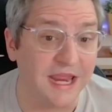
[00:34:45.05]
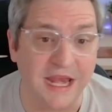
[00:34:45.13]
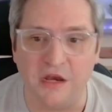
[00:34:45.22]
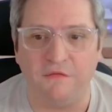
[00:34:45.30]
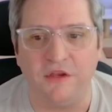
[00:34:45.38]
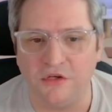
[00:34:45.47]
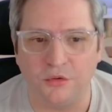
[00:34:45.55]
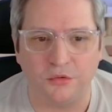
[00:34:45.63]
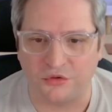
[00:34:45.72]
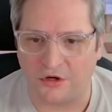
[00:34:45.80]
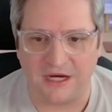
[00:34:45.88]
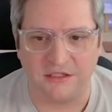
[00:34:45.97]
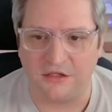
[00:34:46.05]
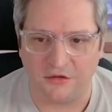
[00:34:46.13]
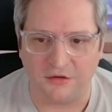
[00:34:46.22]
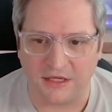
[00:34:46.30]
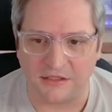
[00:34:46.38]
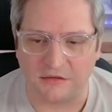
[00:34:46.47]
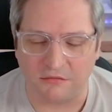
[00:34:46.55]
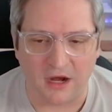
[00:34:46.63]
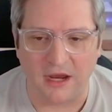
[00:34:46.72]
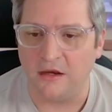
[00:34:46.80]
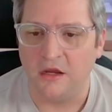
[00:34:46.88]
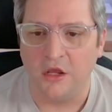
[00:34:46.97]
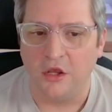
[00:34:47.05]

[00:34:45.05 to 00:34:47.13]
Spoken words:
individual trying to do this, right?